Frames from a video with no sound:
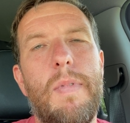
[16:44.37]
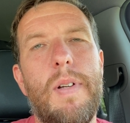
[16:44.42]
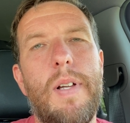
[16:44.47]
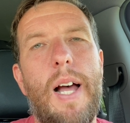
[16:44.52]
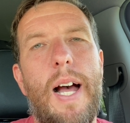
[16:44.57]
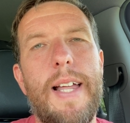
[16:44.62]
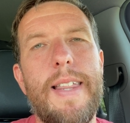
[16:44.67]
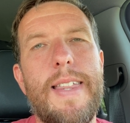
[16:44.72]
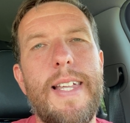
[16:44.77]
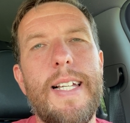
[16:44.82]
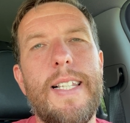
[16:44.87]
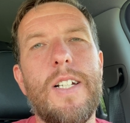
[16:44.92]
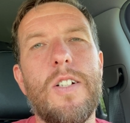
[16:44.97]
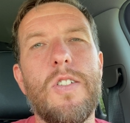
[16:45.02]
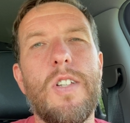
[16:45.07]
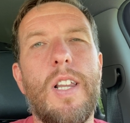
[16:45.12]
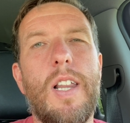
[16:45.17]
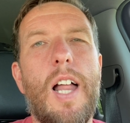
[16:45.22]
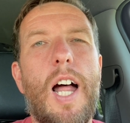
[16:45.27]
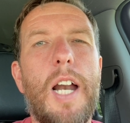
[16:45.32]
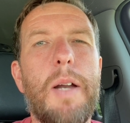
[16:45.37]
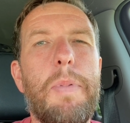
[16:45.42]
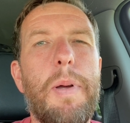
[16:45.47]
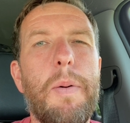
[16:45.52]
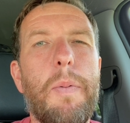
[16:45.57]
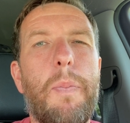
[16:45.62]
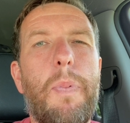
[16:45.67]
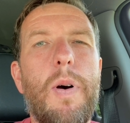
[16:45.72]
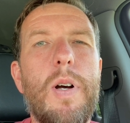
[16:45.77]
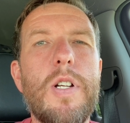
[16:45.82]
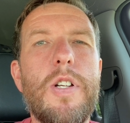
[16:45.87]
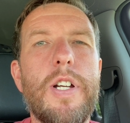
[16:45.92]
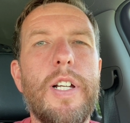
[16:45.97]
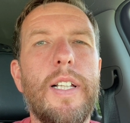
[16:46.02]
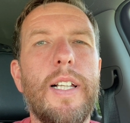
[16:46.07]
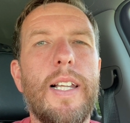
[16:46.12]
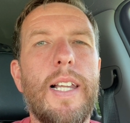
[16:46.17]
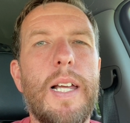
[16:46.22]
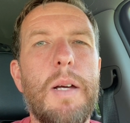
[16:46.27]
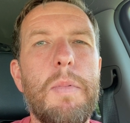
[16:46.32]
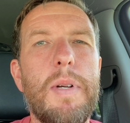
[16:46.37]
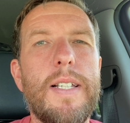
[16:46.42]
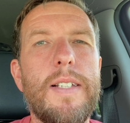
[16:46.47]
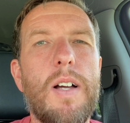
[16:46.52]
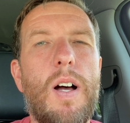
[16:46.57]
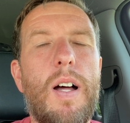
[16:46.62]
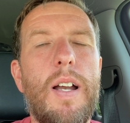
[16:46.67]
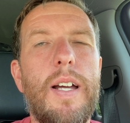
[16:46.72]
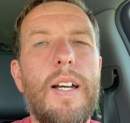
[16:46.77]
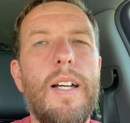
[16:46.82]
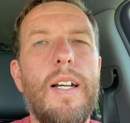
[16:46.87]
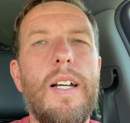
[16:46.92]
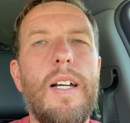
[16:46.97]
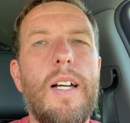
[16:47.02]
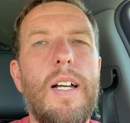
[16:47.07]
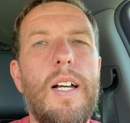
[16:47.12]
I think there's a lot of people pushing the limits on it.